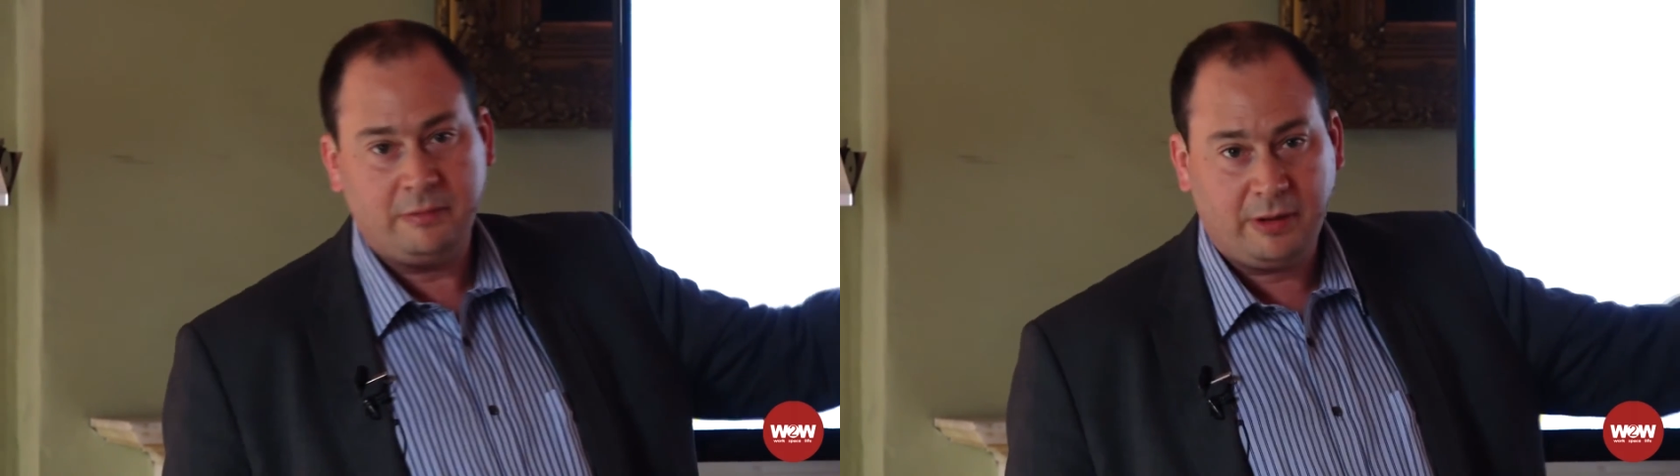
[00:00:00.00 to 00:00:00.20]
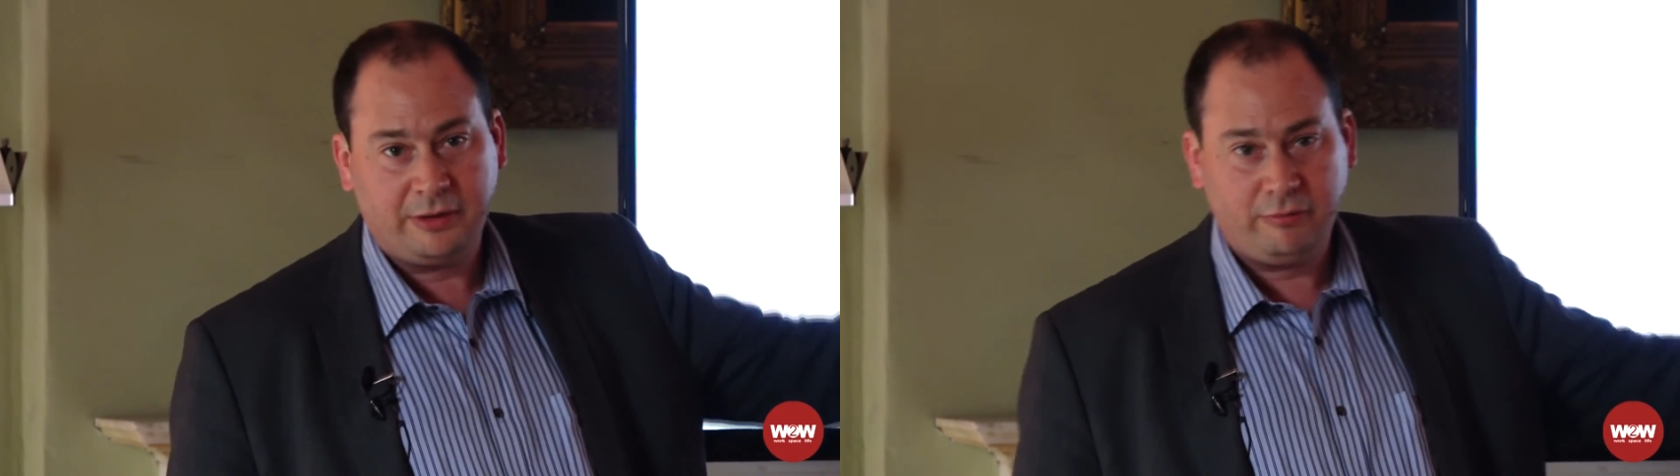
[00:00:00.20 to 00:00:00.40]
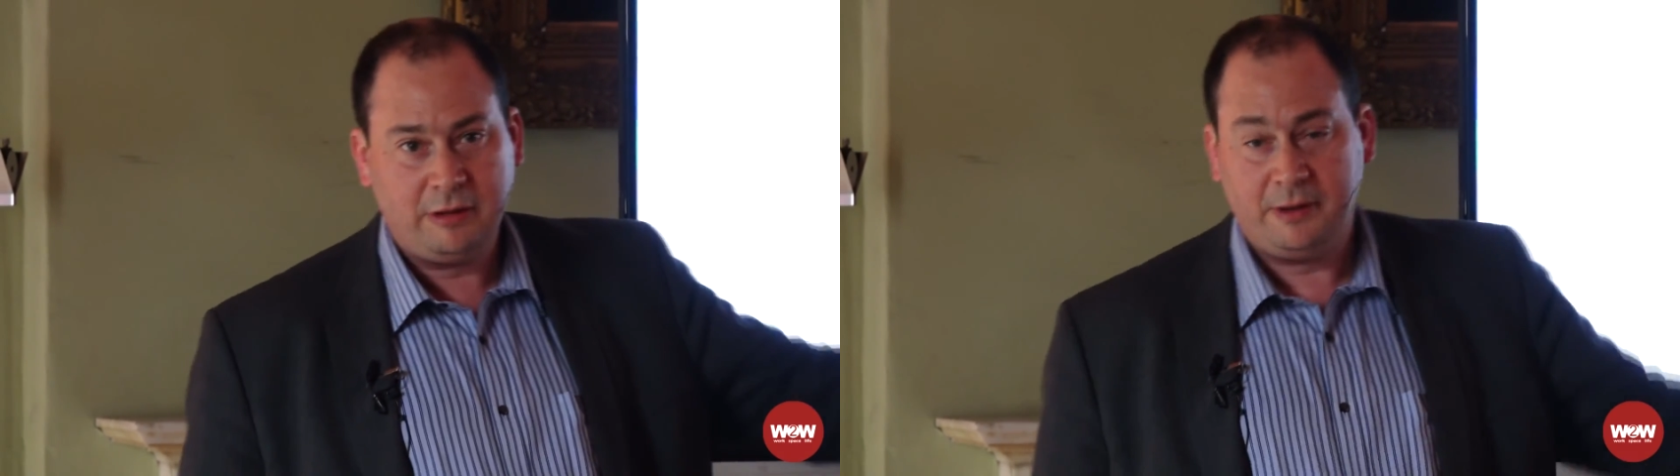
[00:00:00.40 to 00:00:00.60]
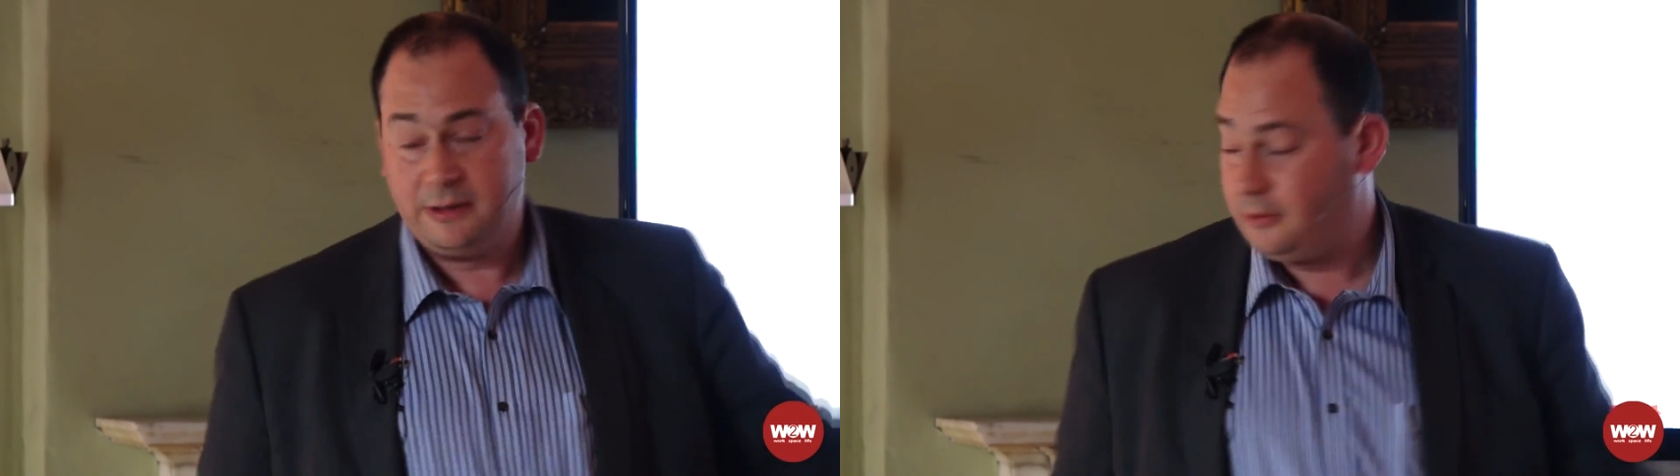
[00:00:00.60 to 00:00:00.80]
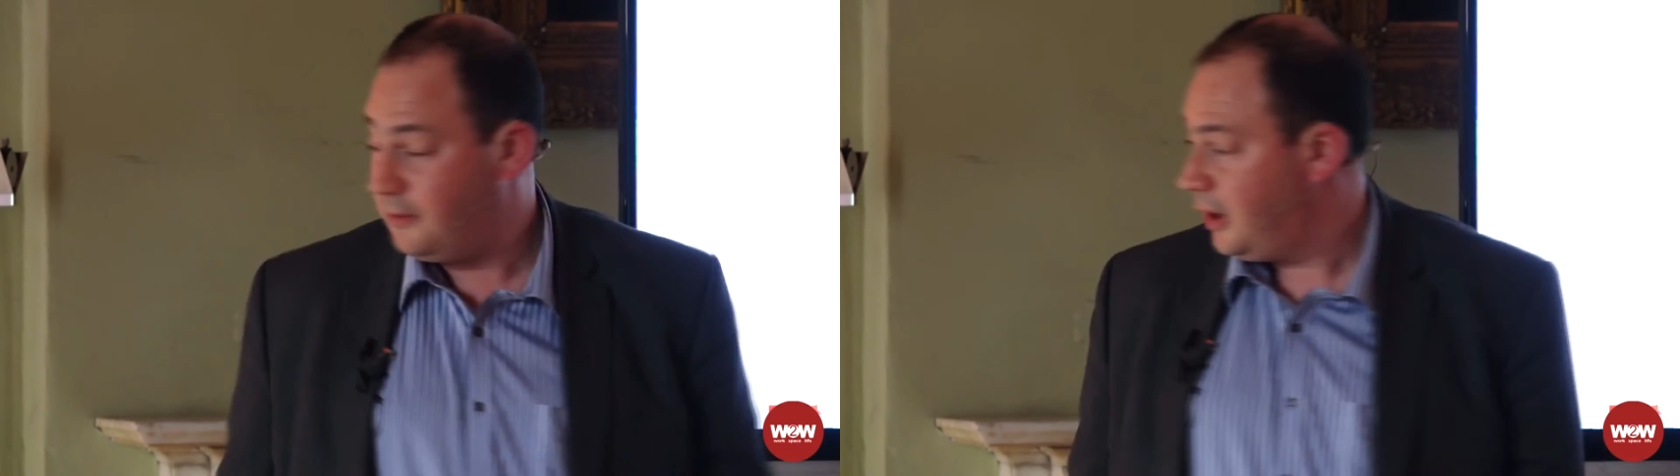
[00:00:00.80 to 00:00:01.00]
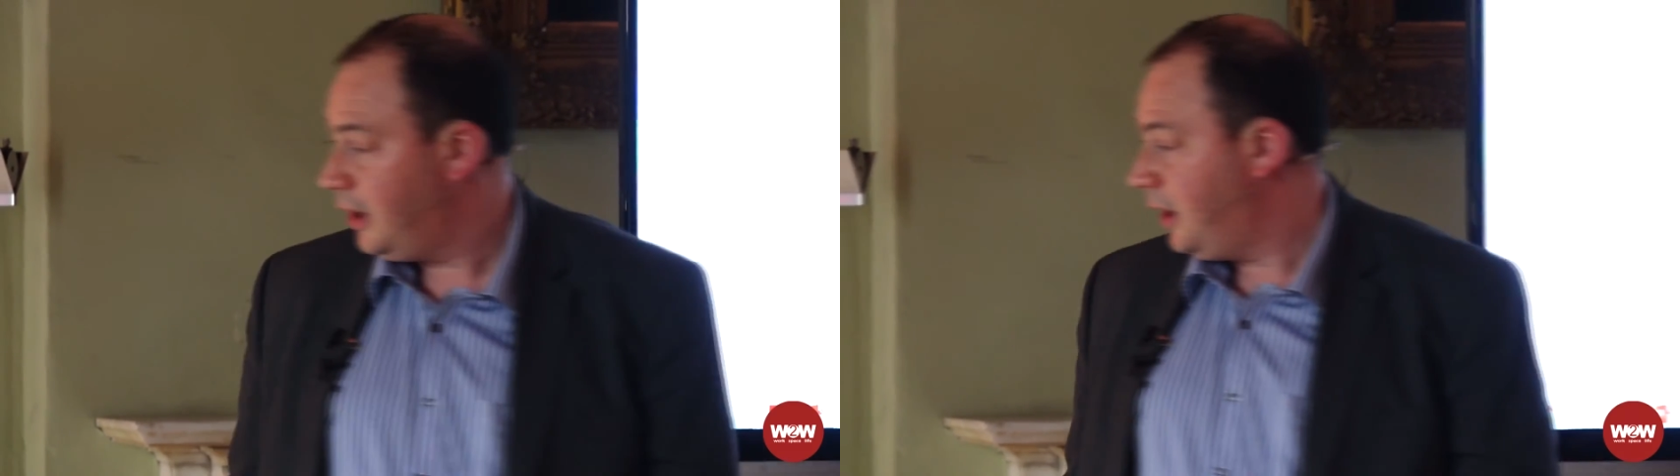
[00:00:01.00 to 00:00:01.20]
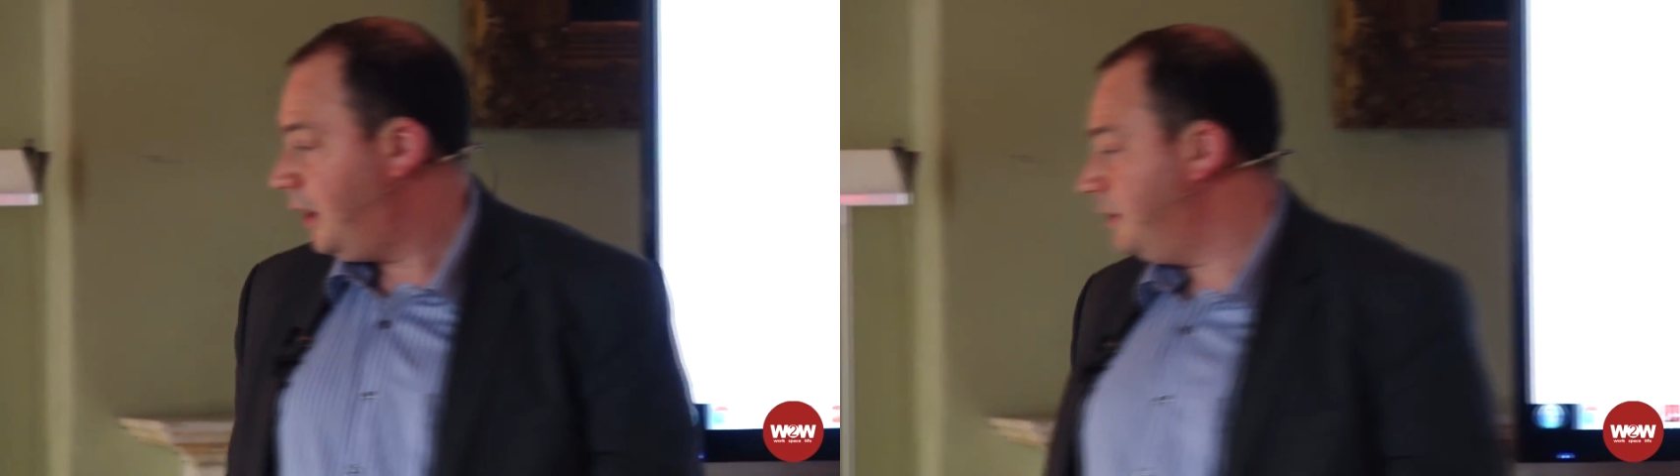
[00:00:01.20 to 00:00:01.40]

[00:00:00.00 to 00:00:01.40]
by 3 people. And